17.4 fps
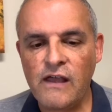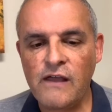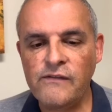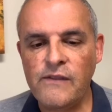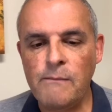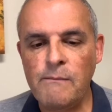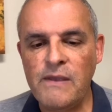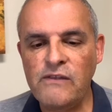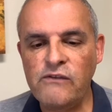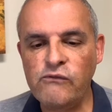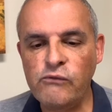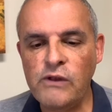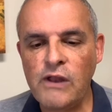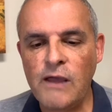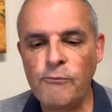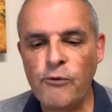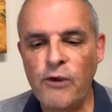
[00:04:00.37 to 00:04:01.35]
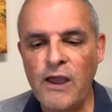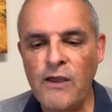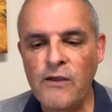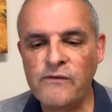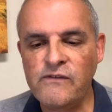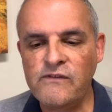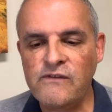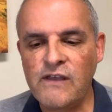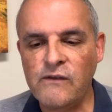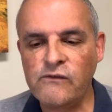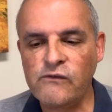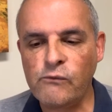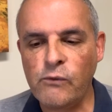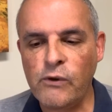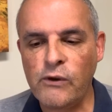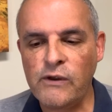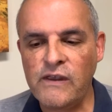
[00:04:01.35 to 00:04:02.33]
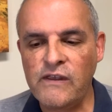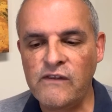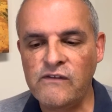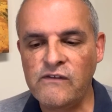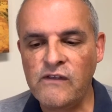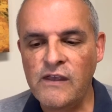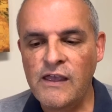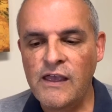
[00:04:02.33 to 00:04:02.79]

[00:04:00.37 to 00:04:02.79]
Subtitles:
the Main Street Opera House in Town Square is